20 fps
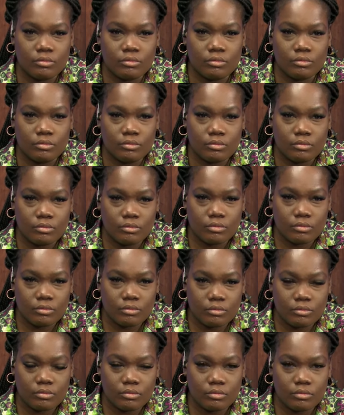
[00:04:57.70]

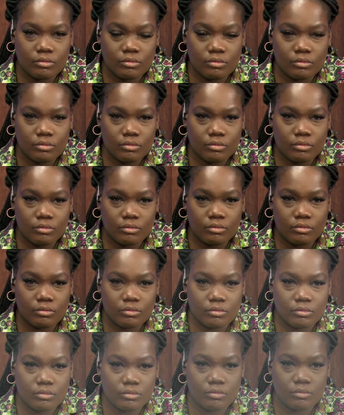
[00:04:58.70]

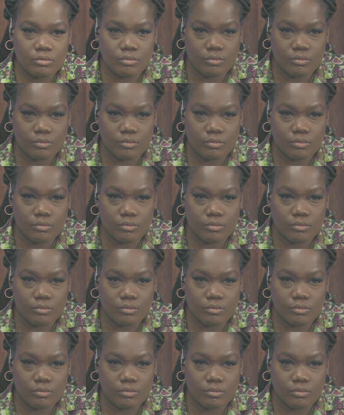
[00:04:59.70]
This person isn't speaking.